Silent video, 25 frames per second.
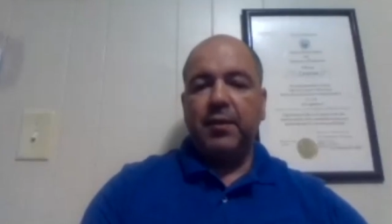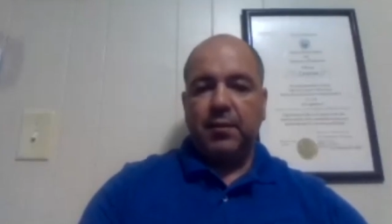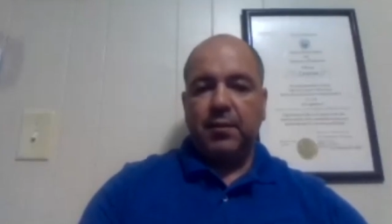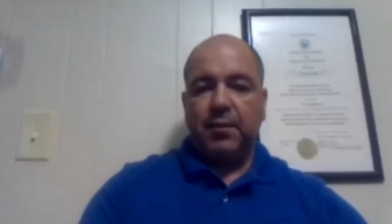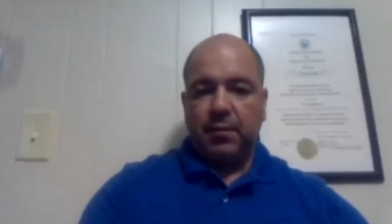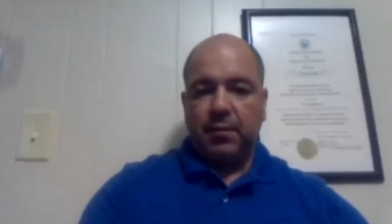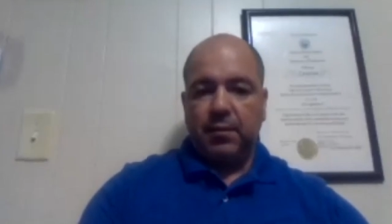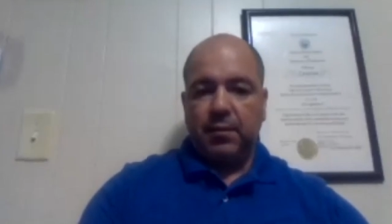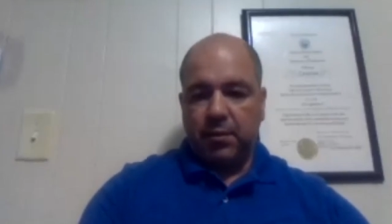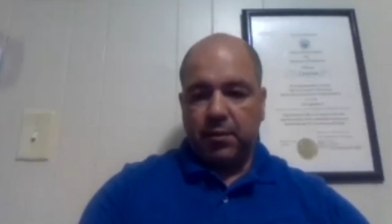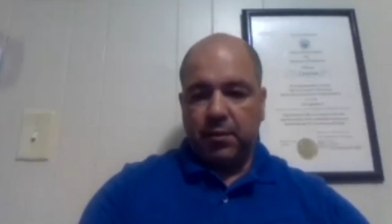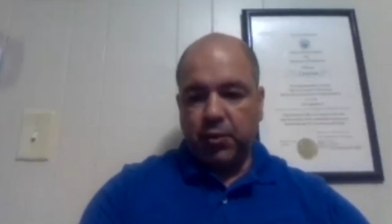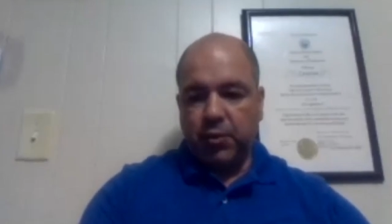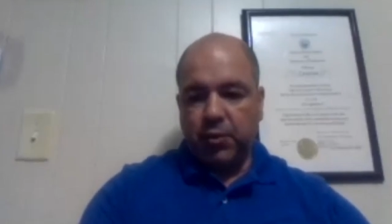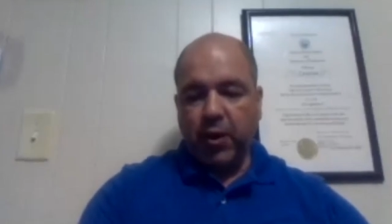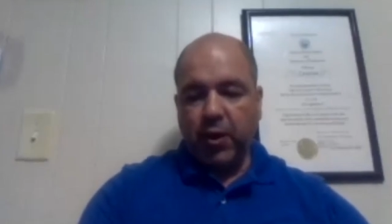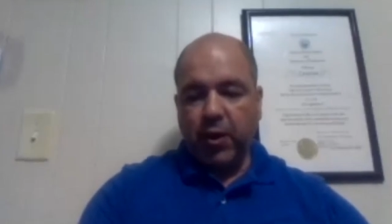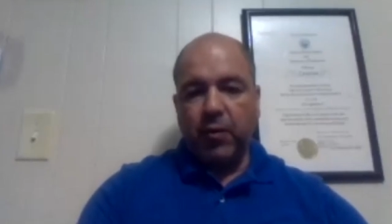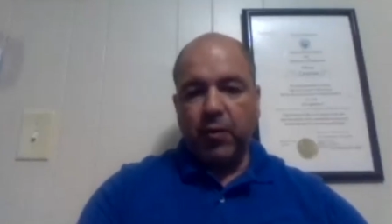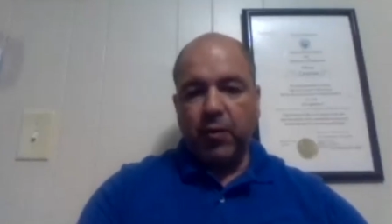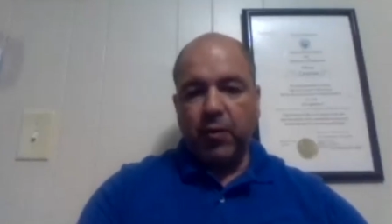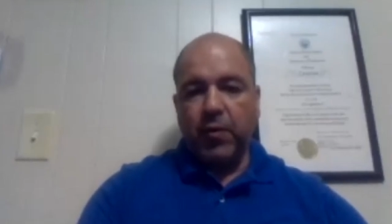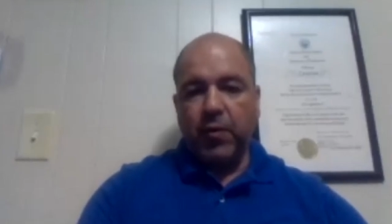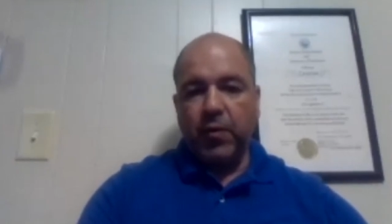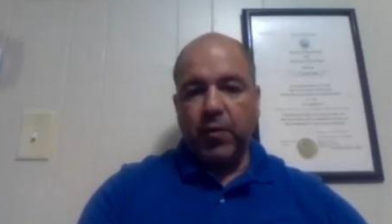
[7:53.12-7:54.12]

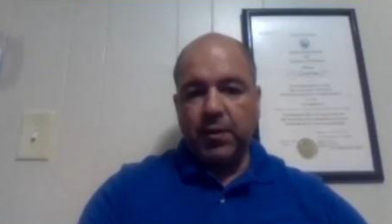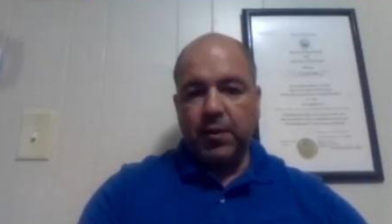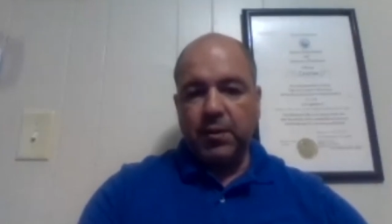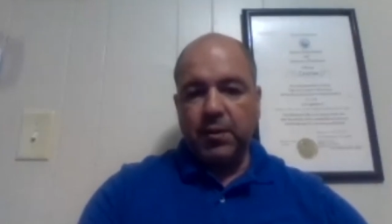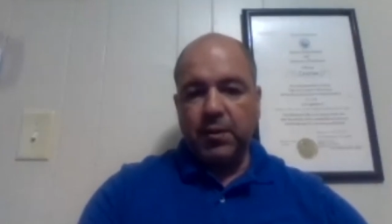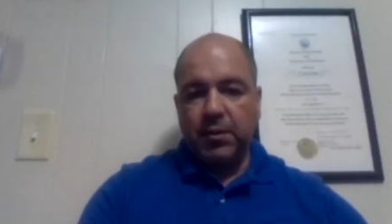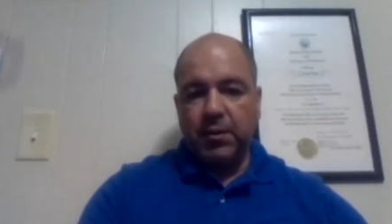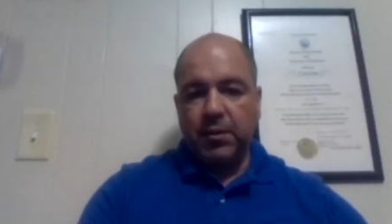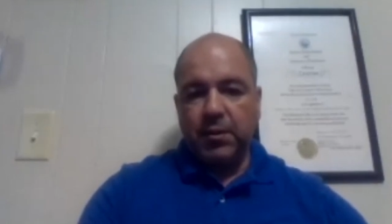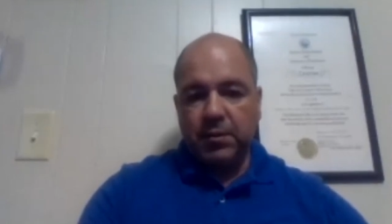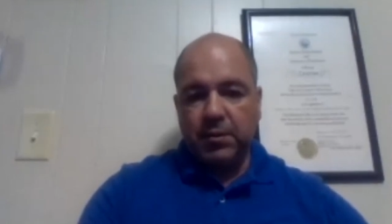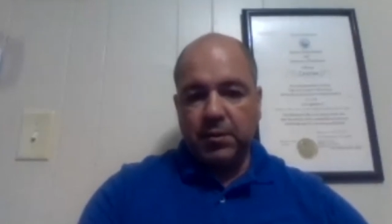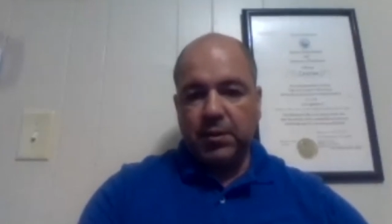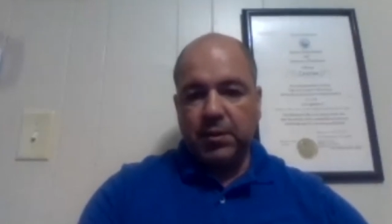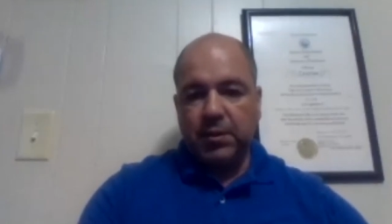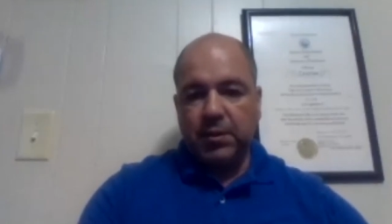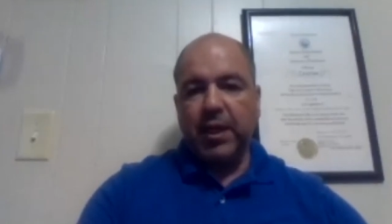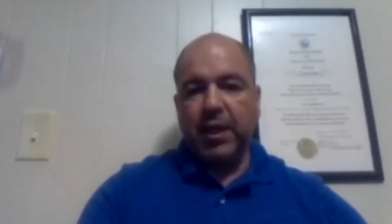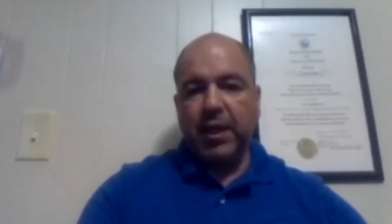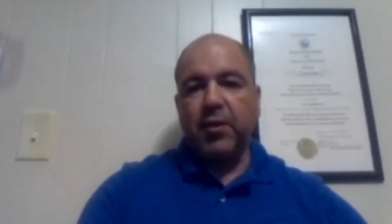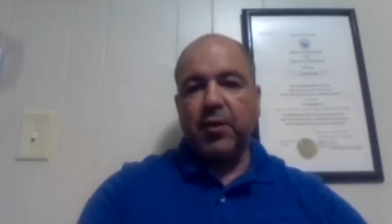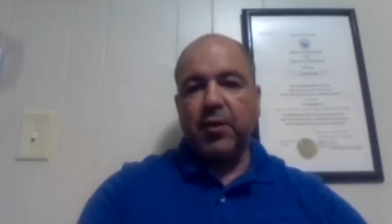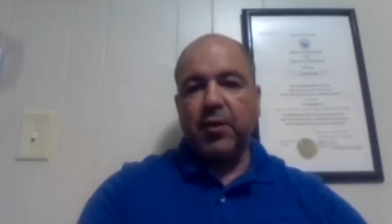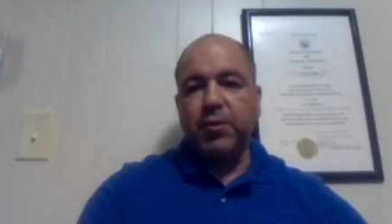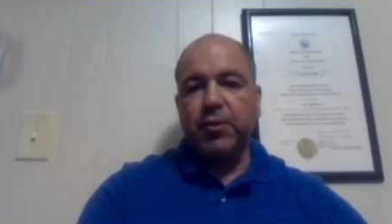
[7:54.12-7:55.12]
talking with the city
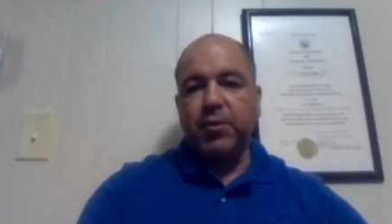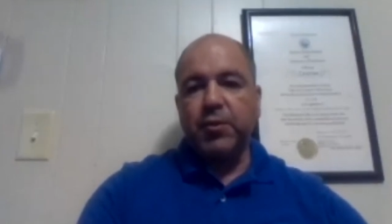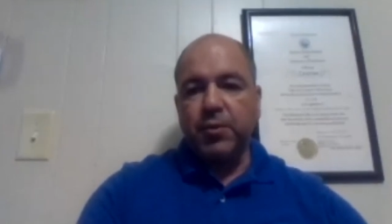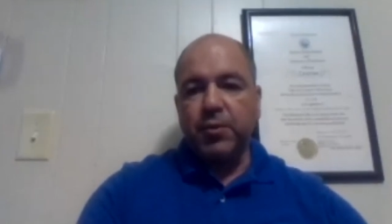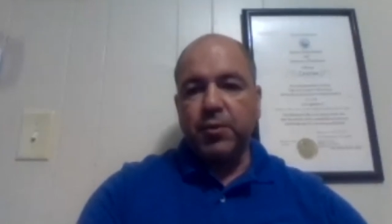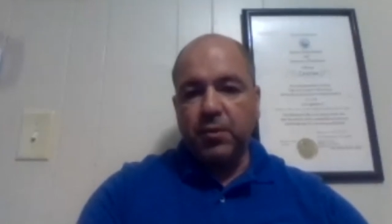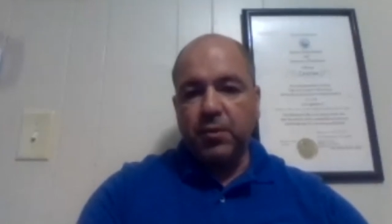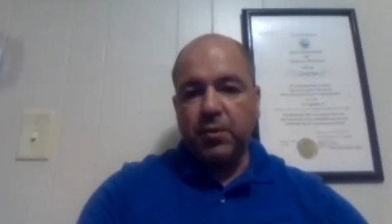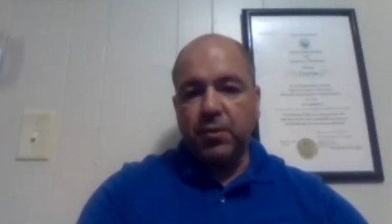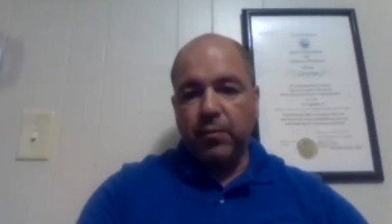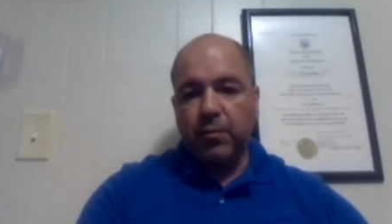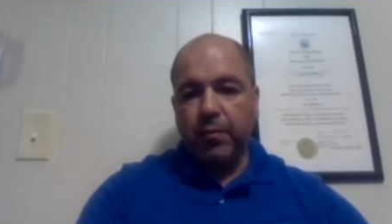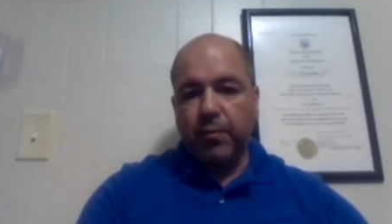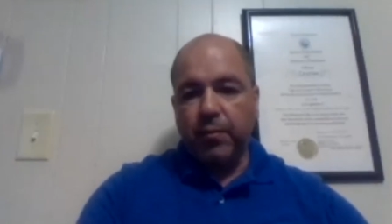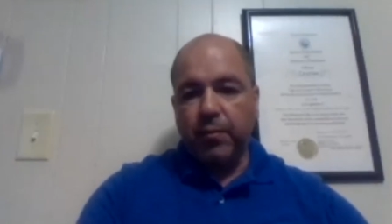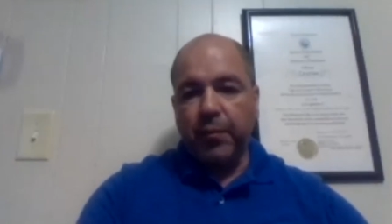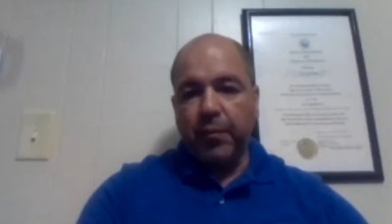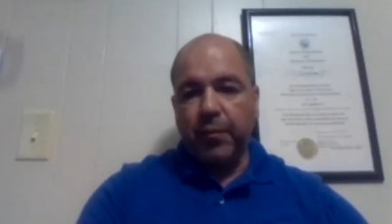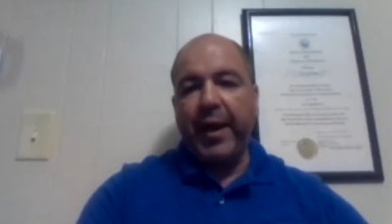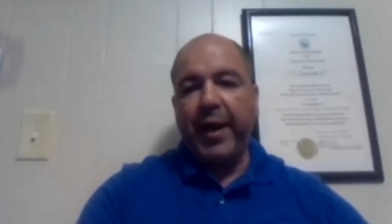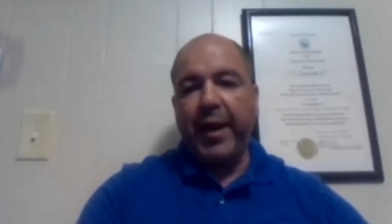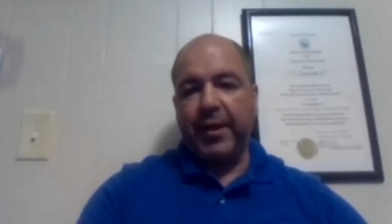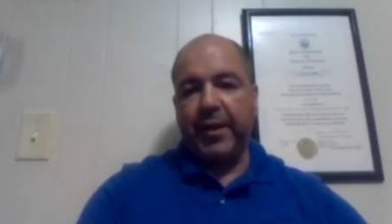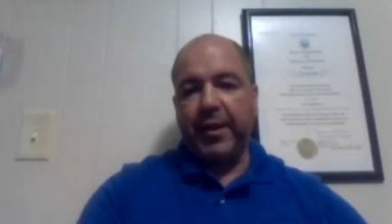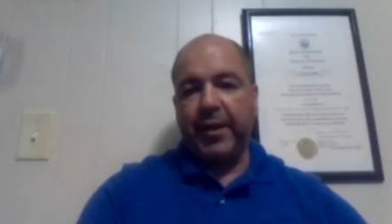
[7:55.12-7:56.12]
council
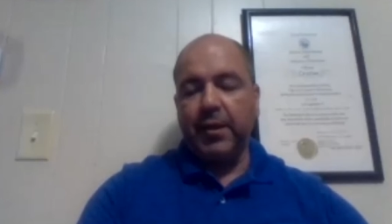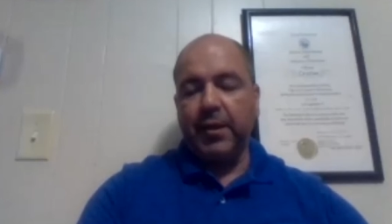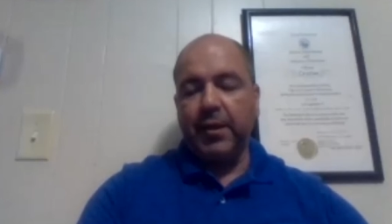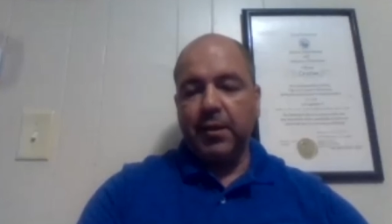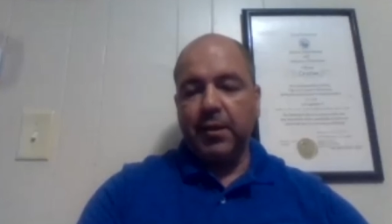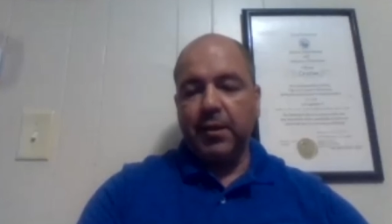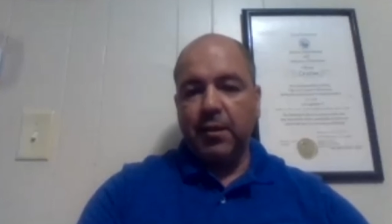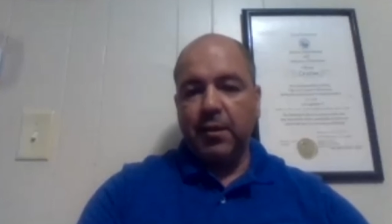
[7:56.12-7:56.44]
body.